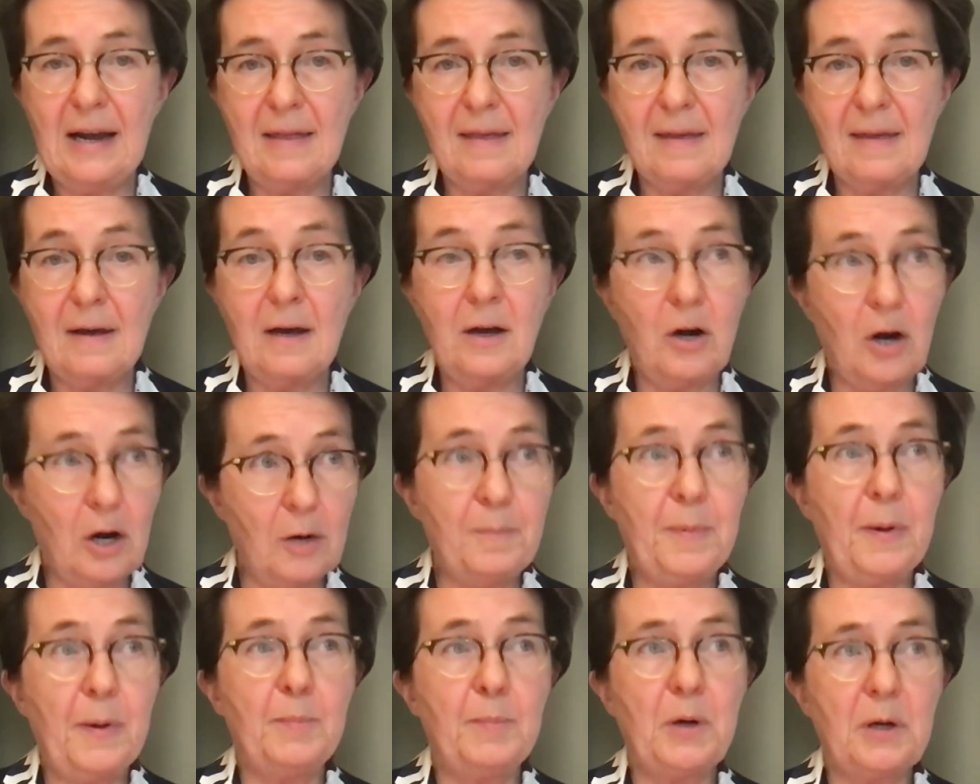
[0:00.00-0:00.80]

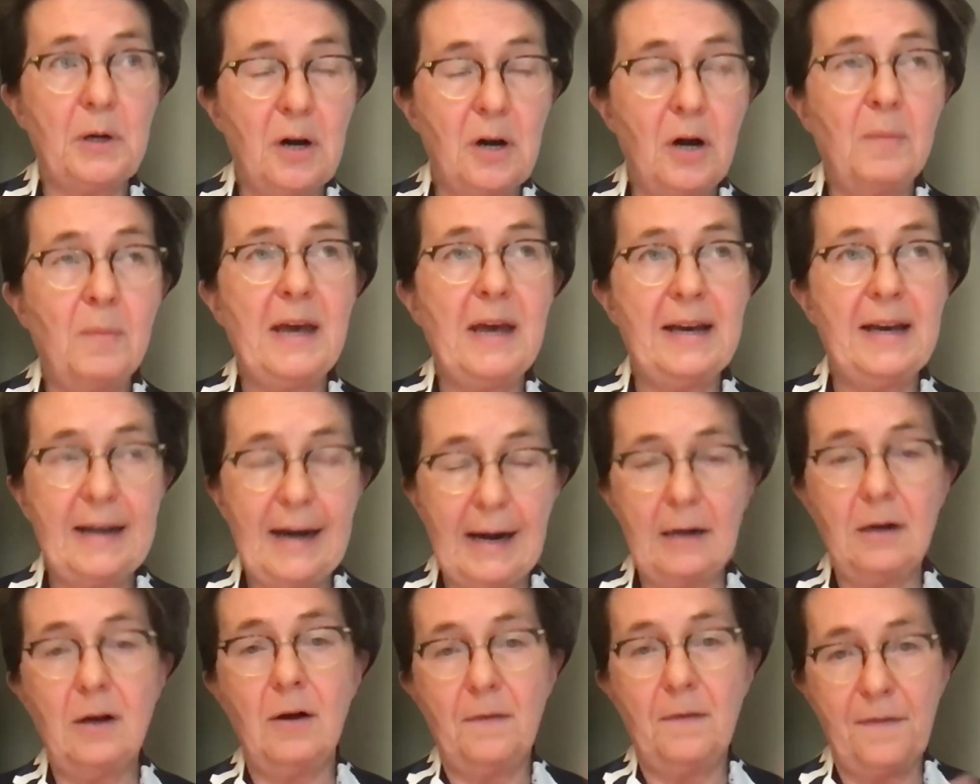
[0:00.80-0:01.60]
below the central
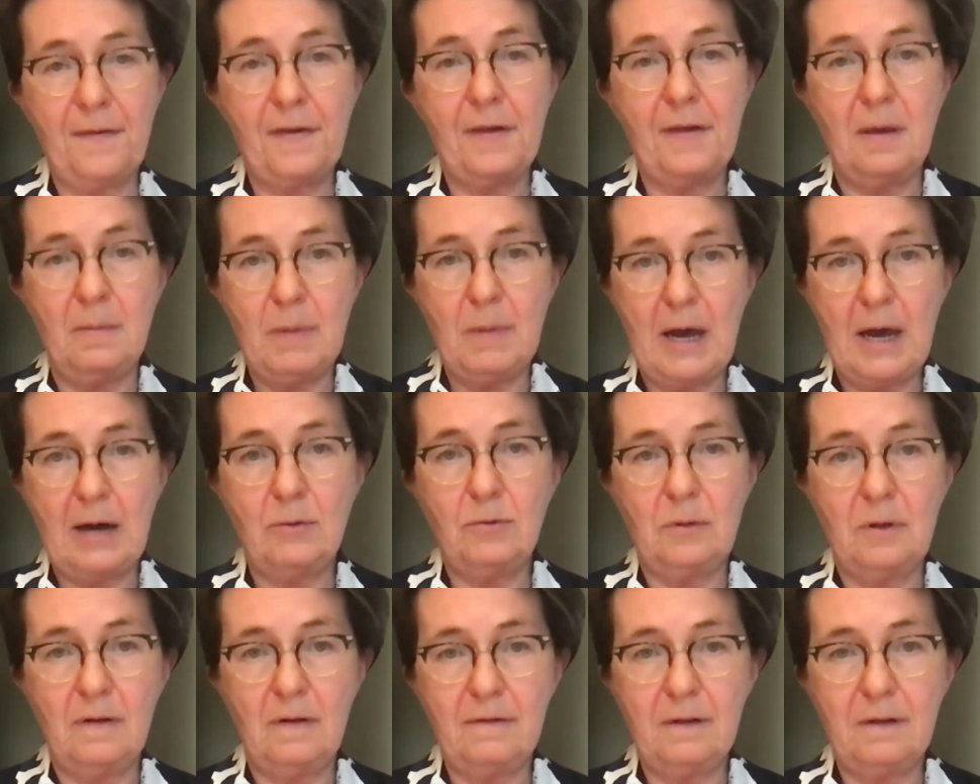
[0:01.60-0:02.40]
level,
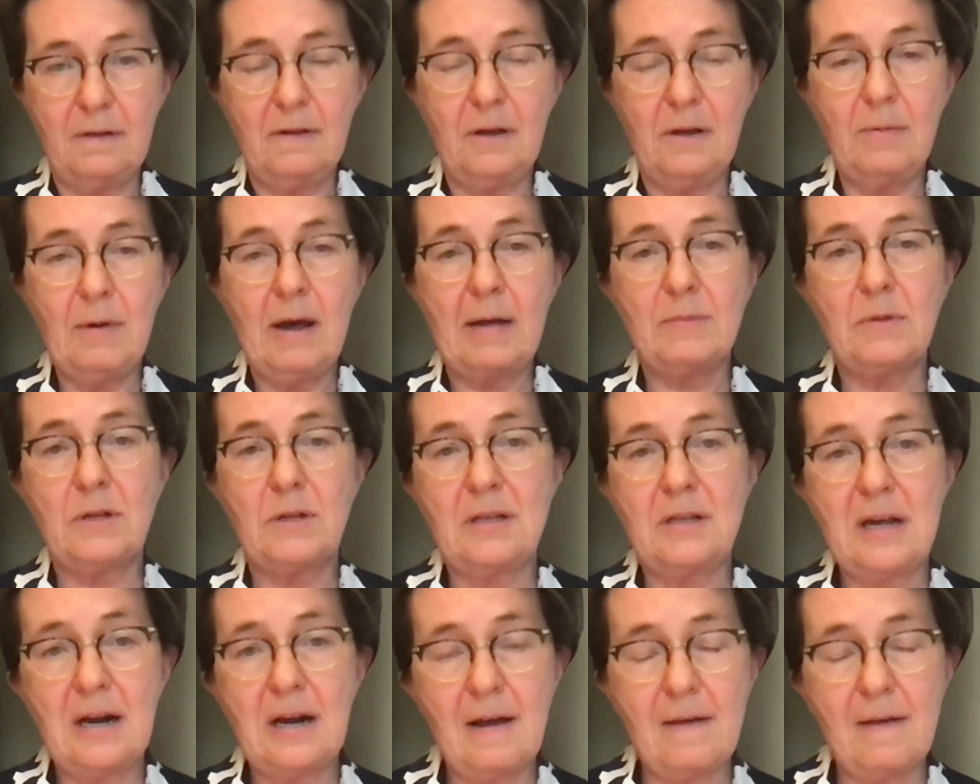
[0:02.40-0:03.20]
1
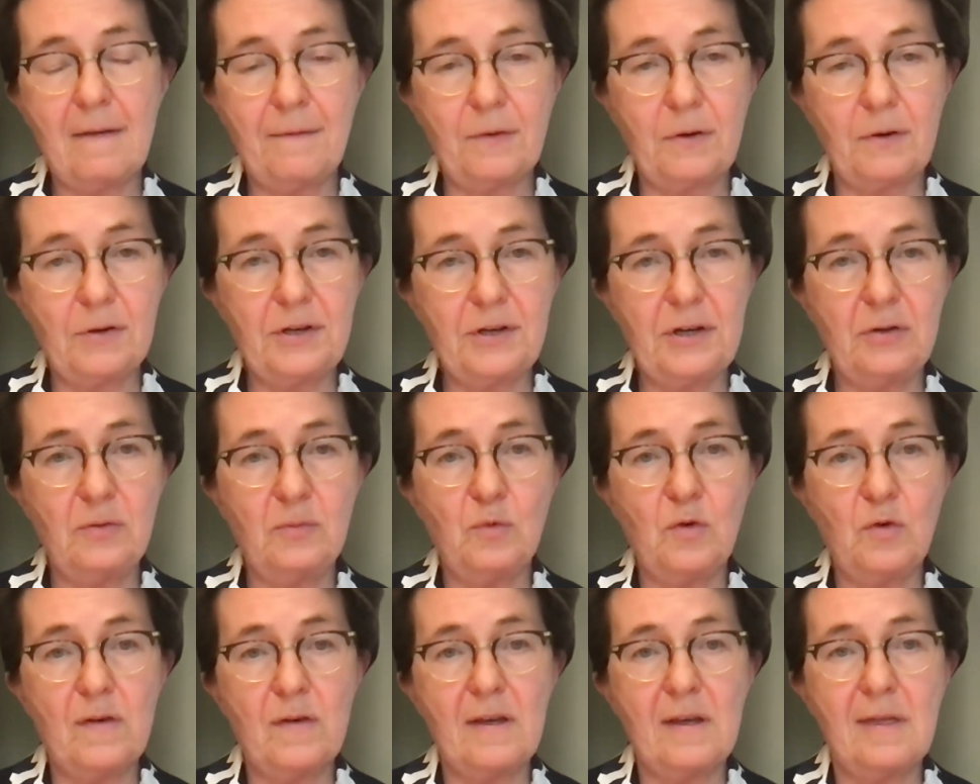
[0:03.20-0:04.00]
year after the
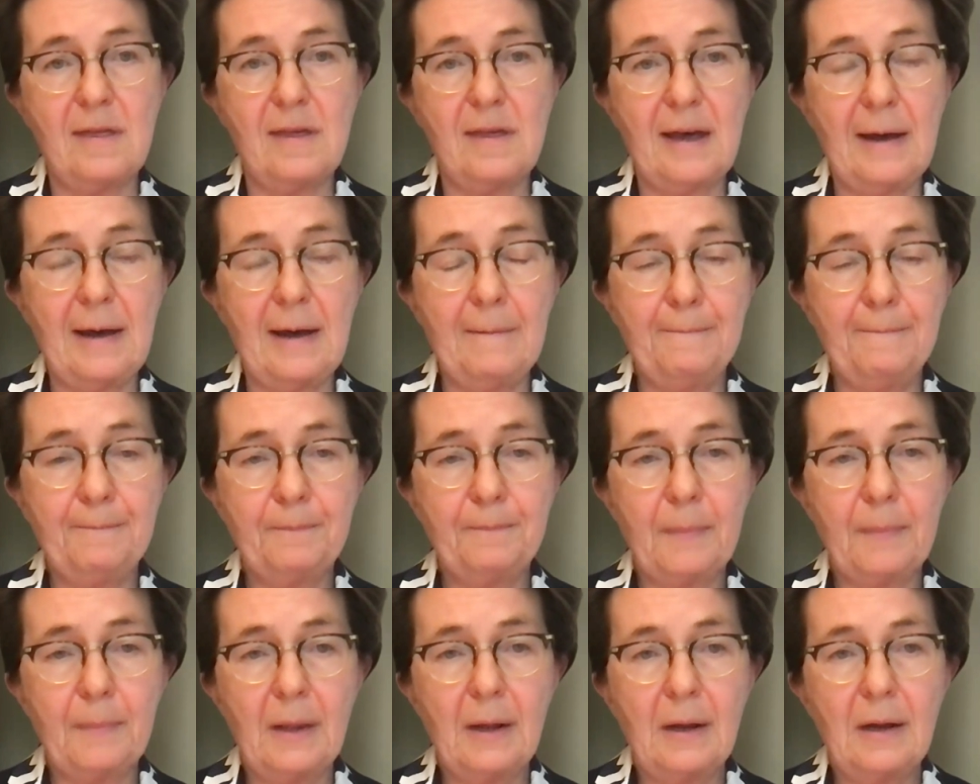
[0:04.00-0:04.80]
Krakow
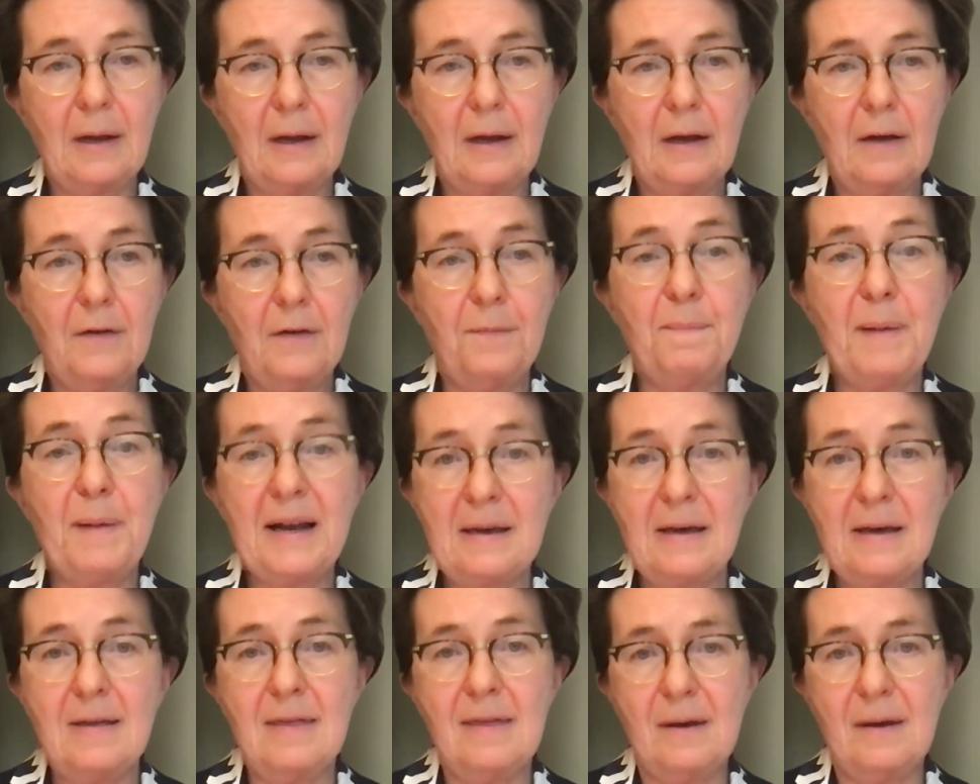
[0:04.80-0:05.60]
pogrom,
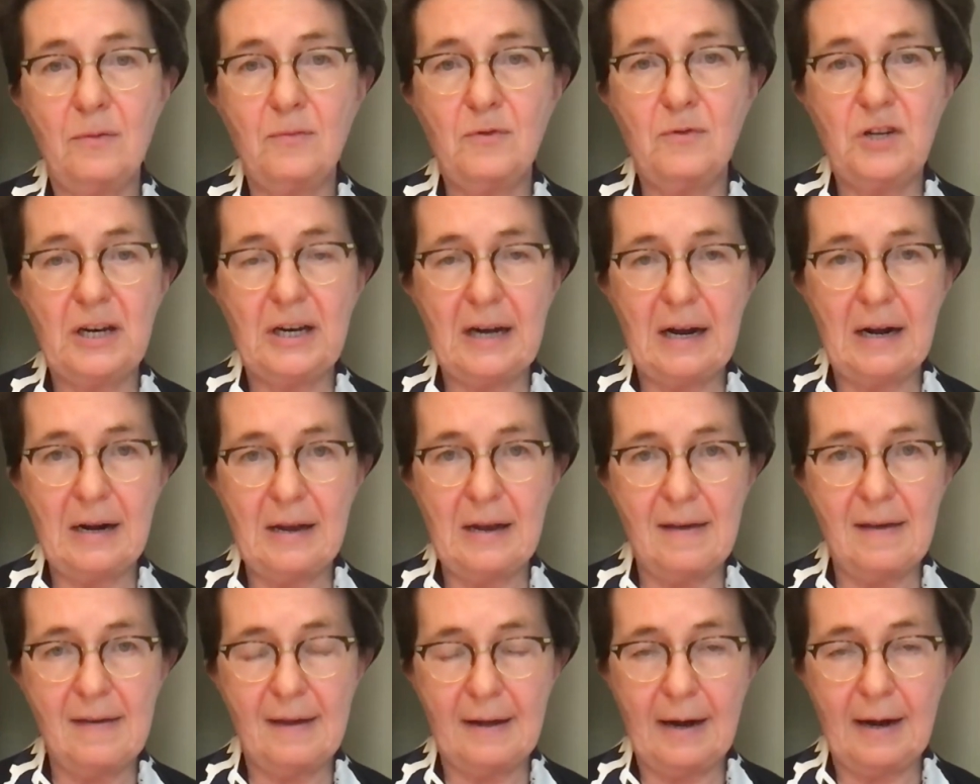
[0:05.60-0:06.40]
as I
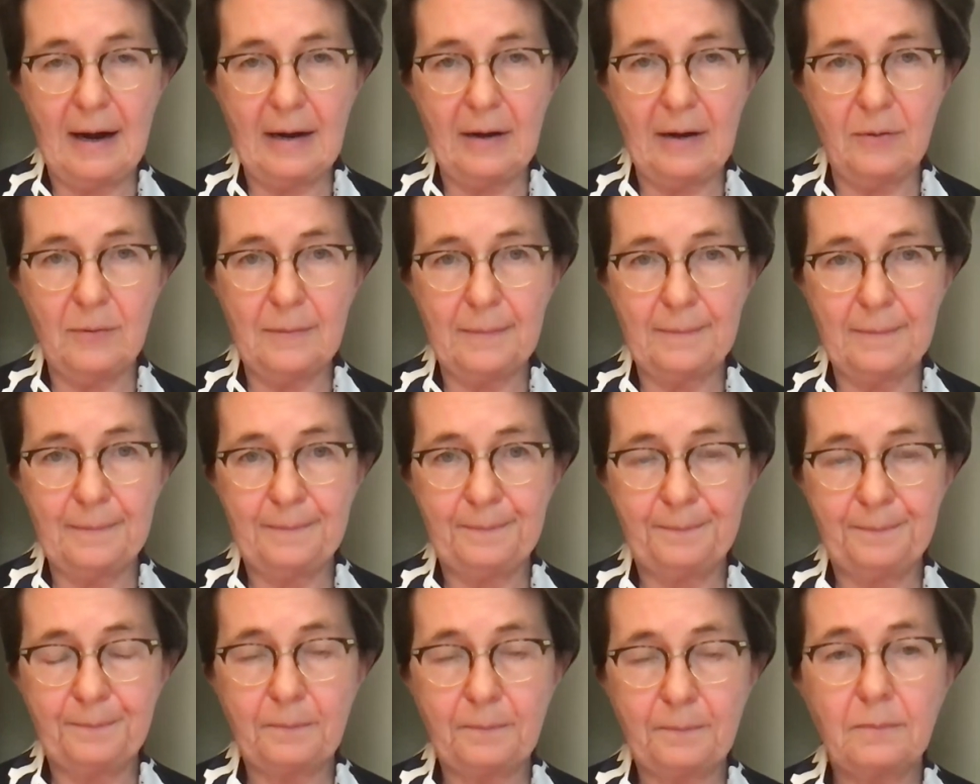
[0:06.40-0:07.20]
proved in this
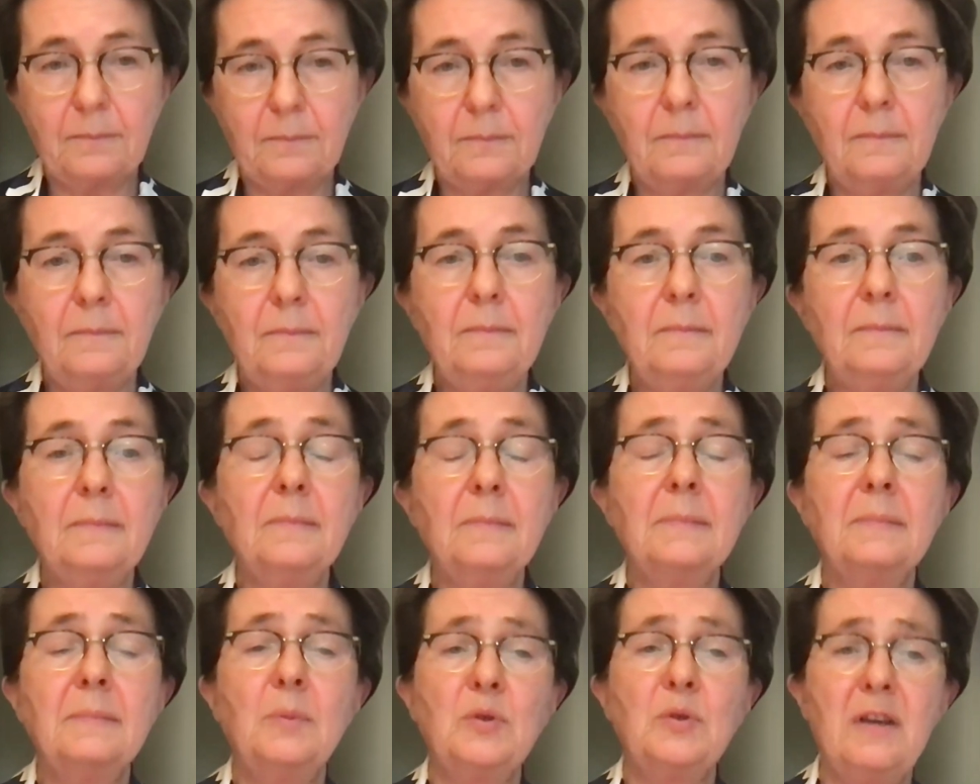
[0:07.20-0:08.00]
new upcoming
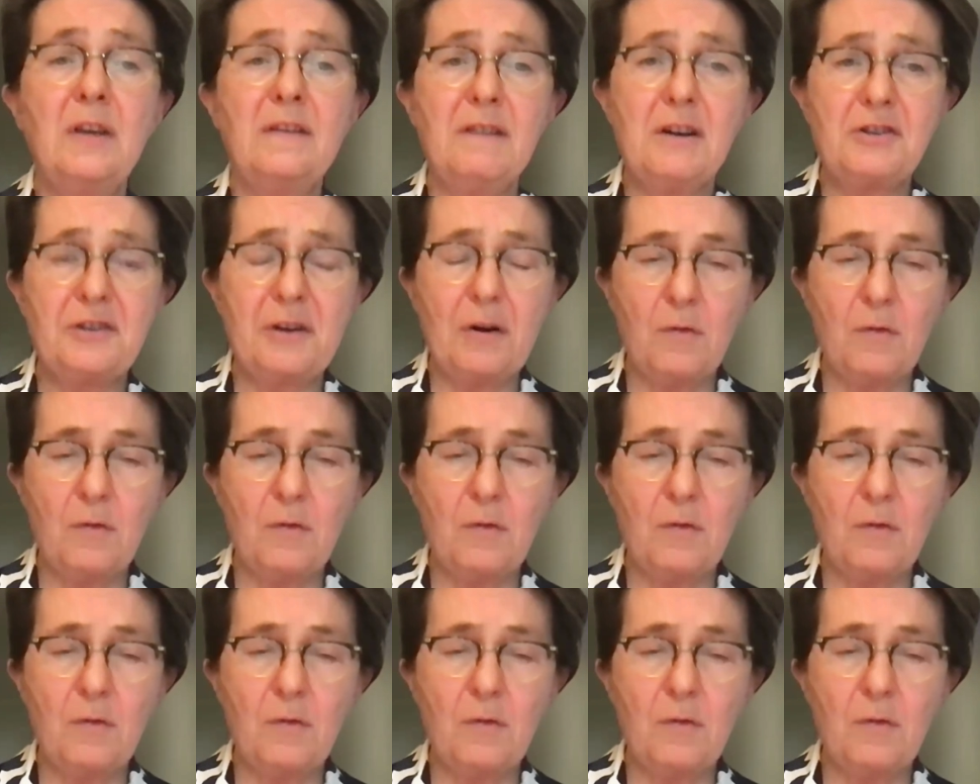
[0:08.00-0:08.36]
book,